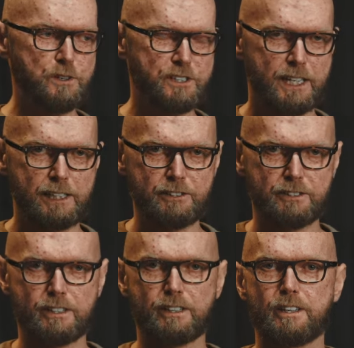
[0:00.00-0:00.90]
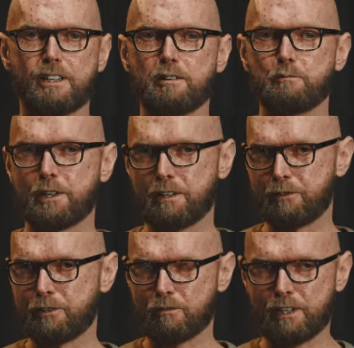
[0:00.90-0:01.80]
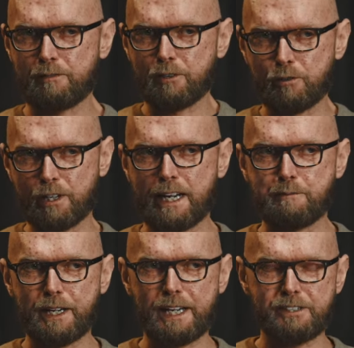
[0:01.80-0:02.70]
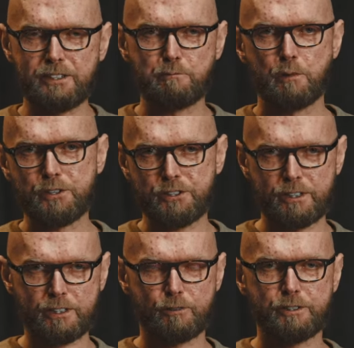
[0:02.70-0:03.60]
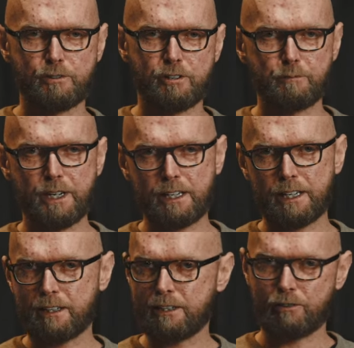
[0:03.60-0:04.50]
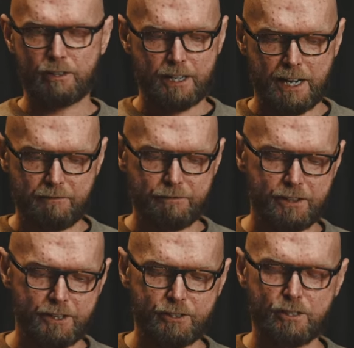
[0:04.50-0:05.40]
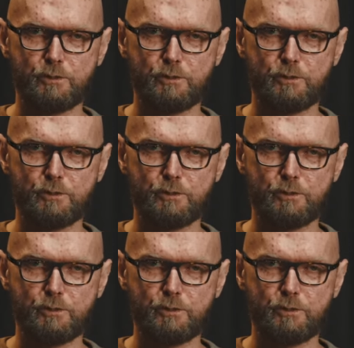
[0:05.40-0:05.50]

cells, but if you don't have a good lamination, moisture is going to come in and then you're going to have some